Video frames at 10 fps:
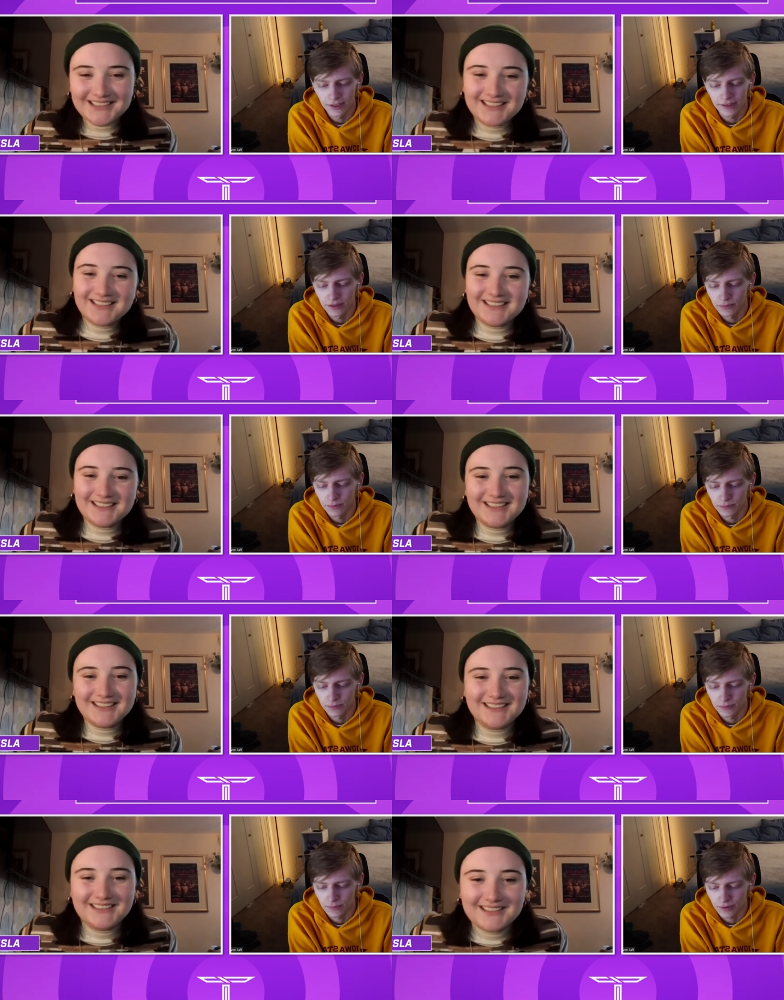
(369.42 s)
Speaker 1: some
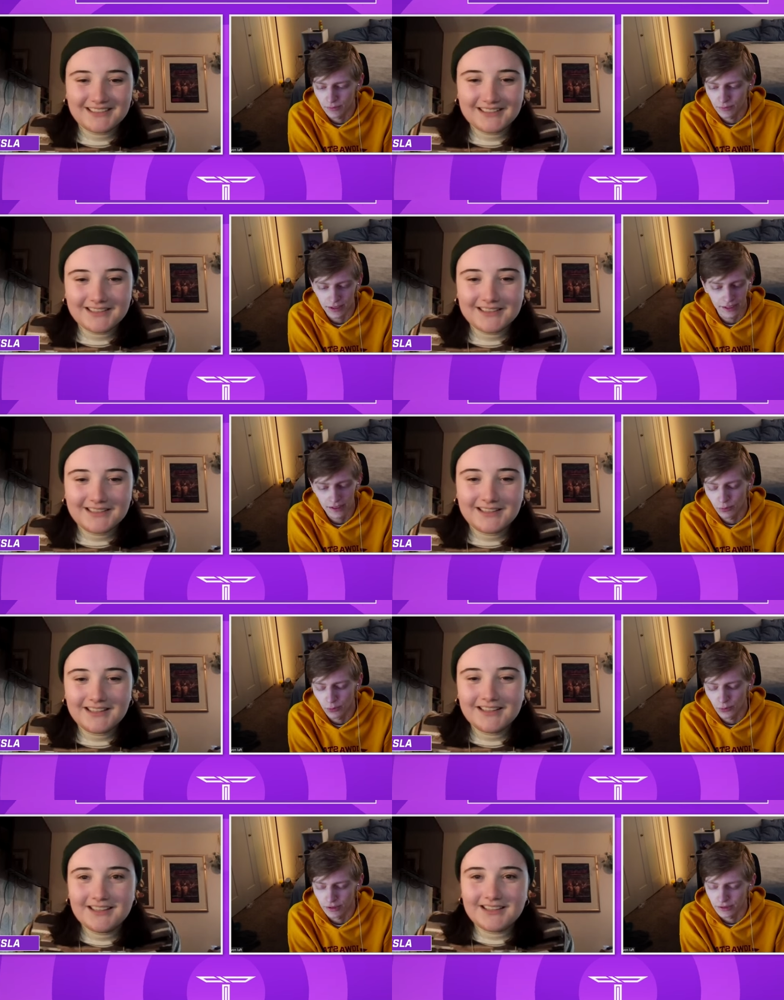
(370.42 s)
some like key
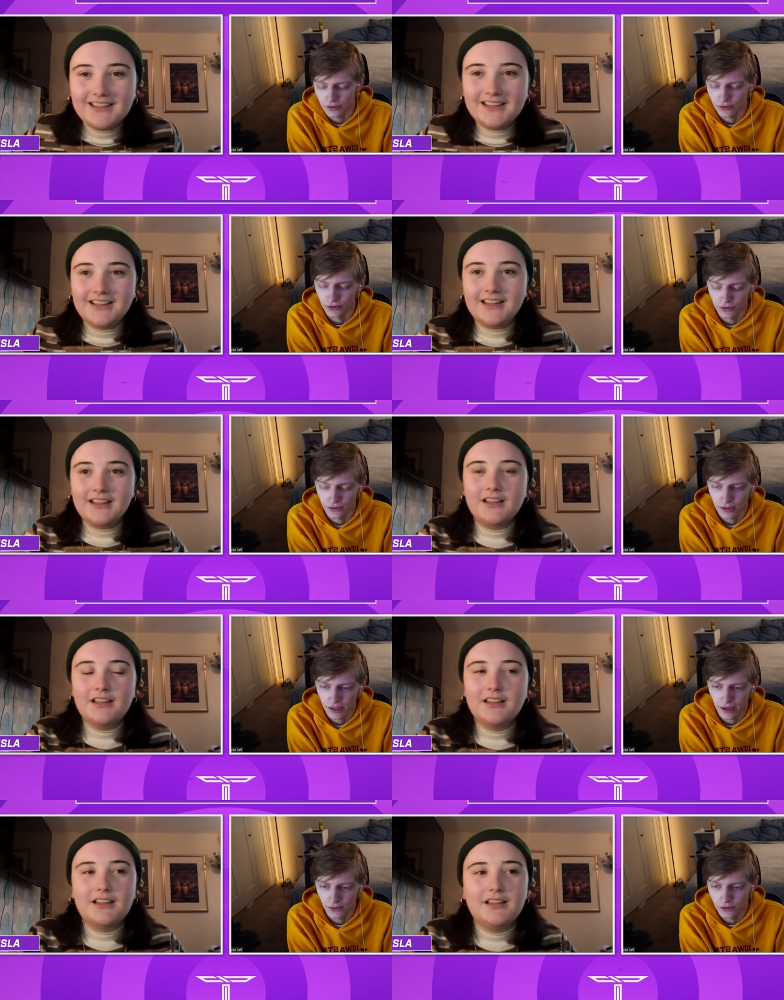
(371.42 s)
points or
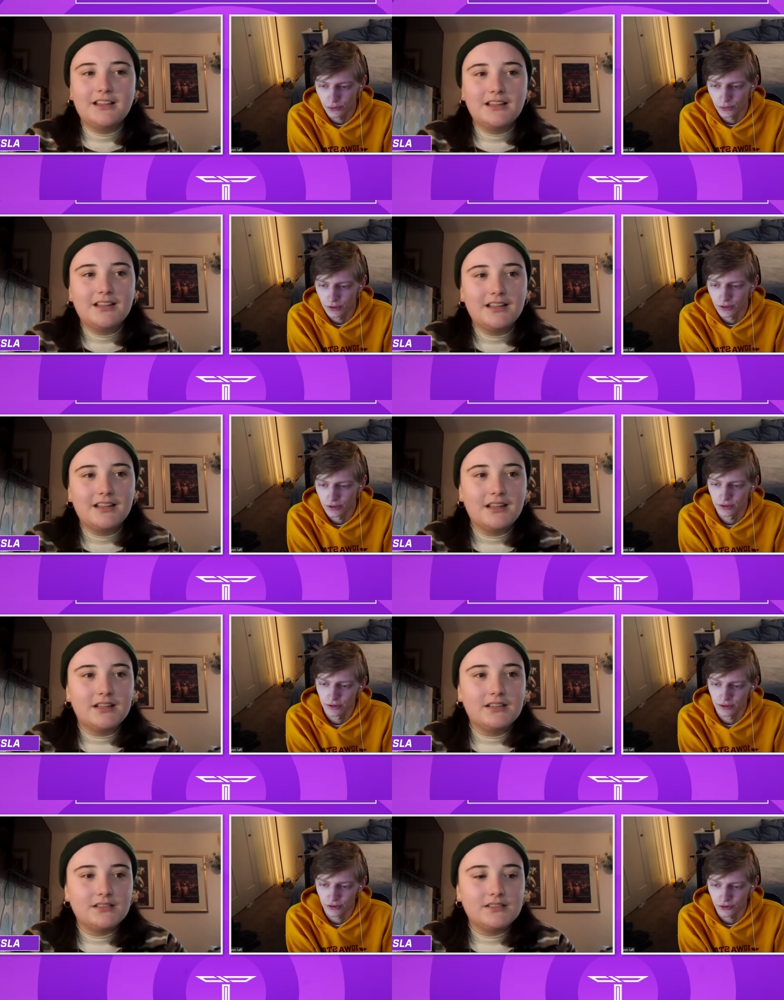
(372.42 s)
how you would
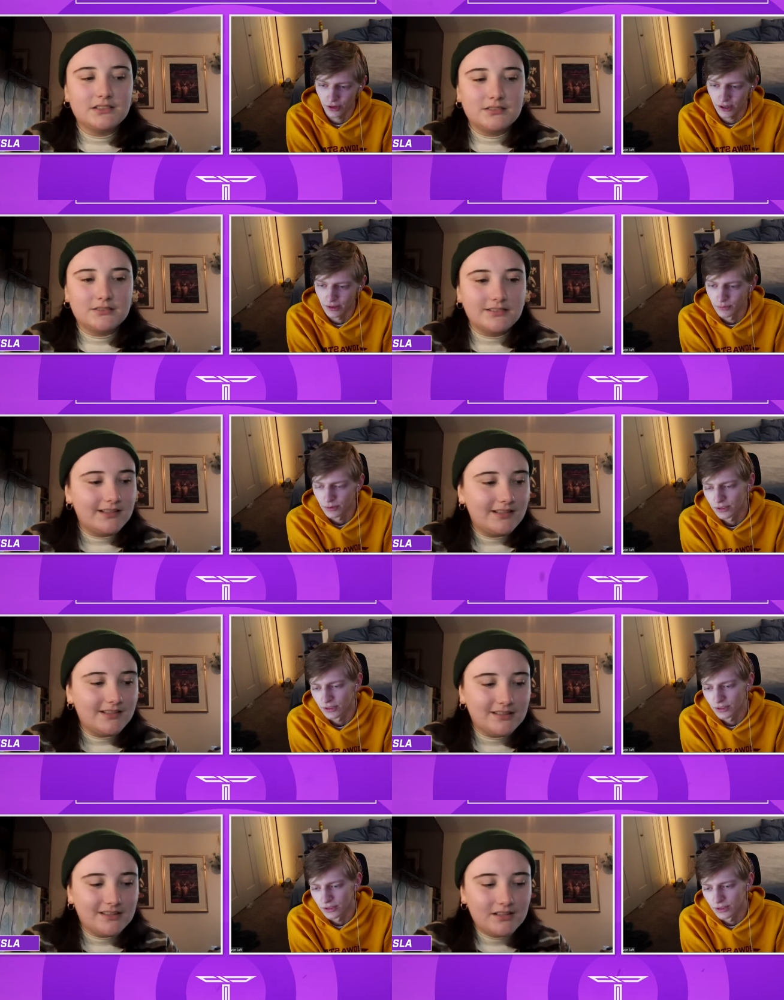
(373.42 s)
describe.
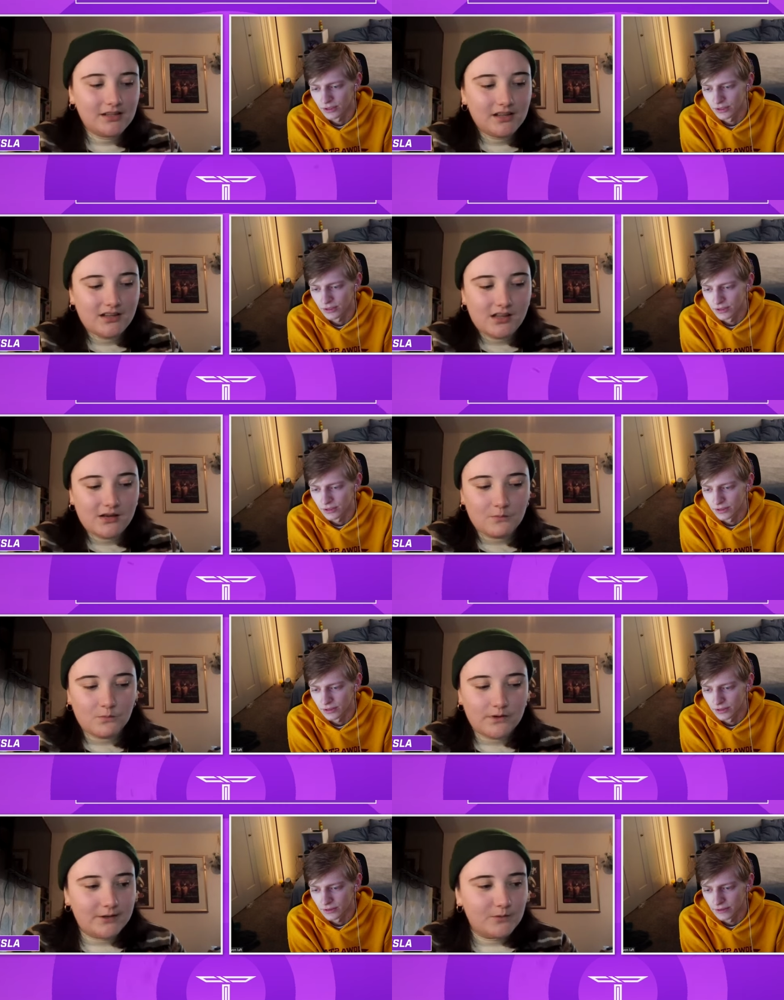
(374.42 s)
Yeah.
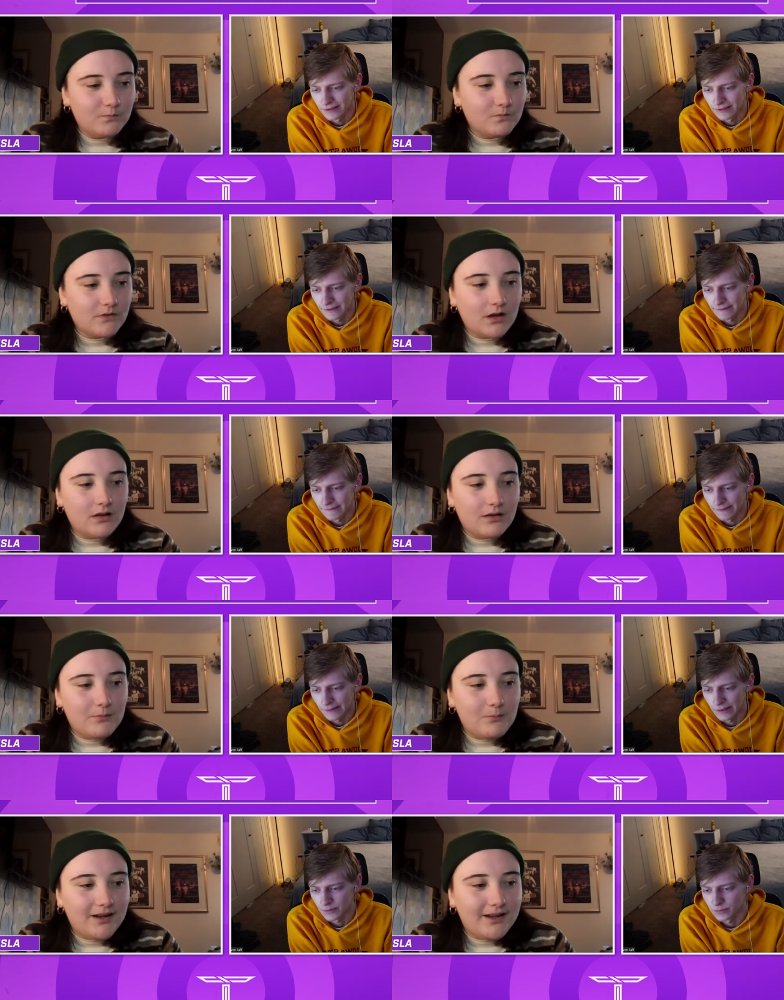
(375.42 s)
Speaker 2: Well,
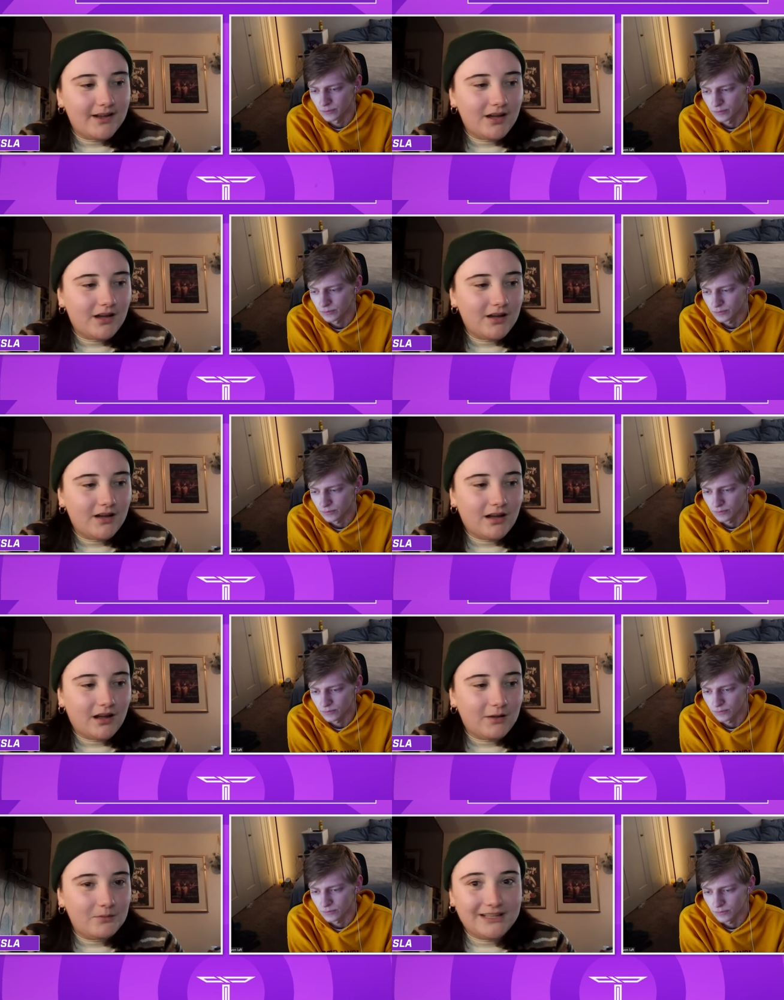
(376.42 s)
my
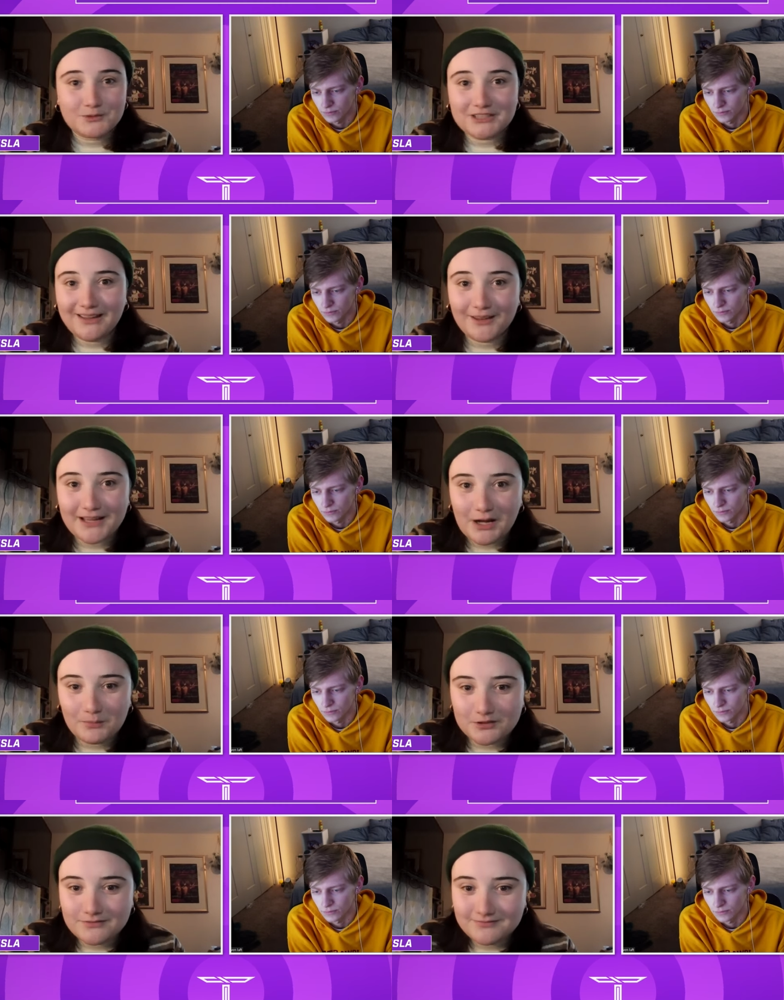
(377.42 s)
my name's Isla
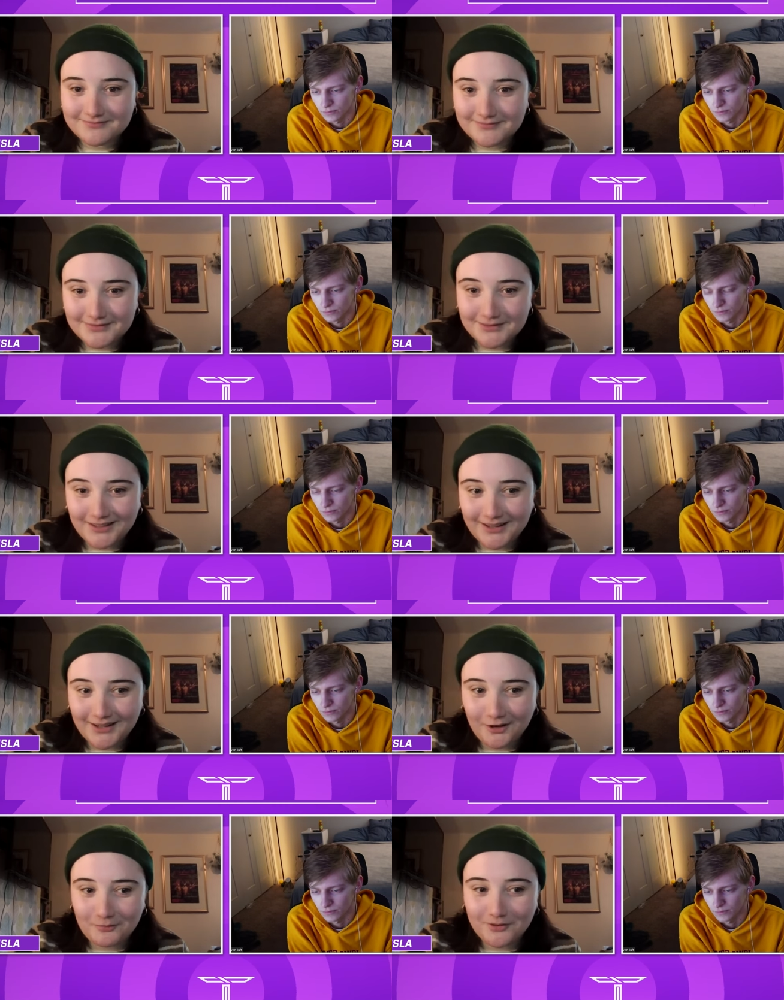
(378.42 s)
Campbell.
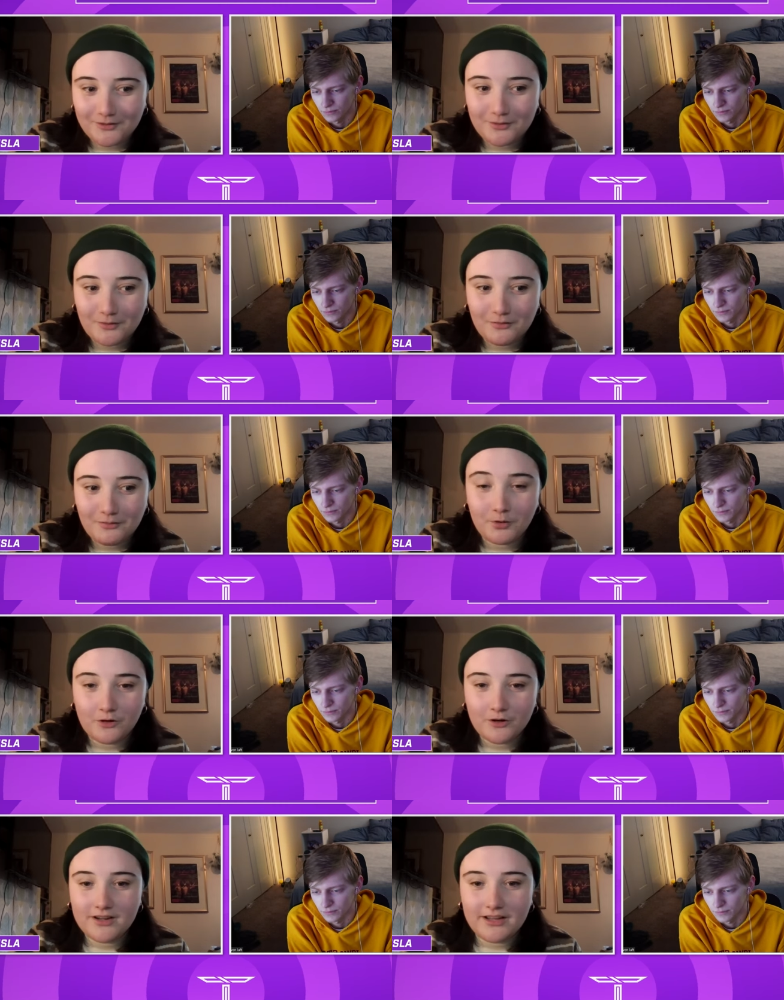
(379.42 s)
I'm
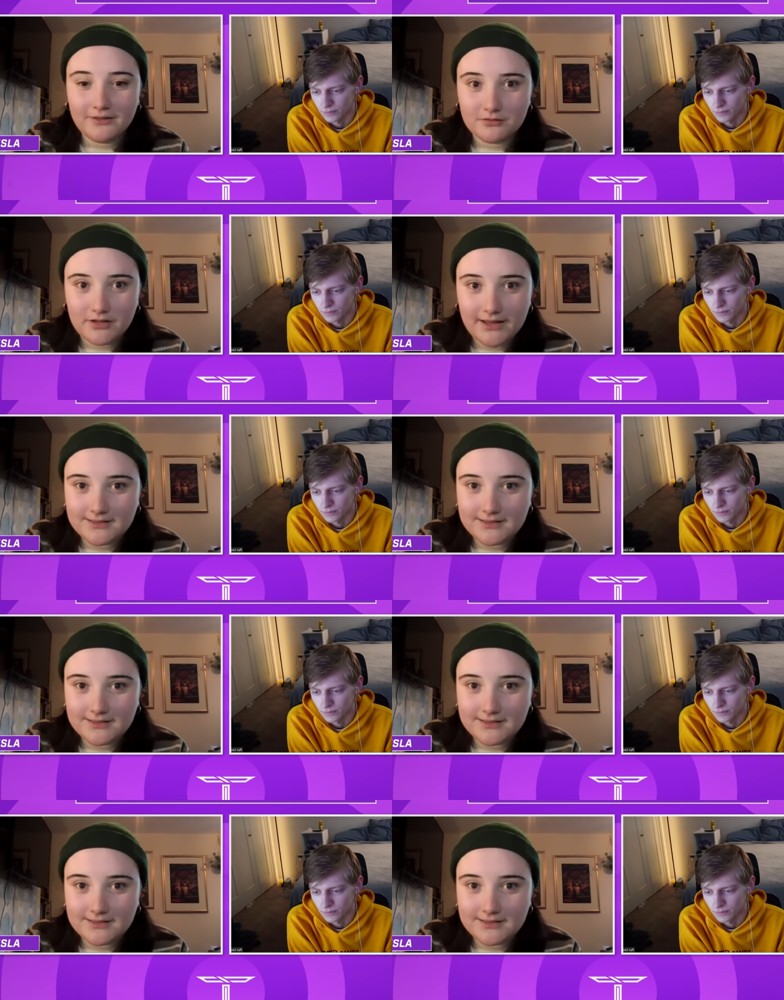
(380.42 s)
born and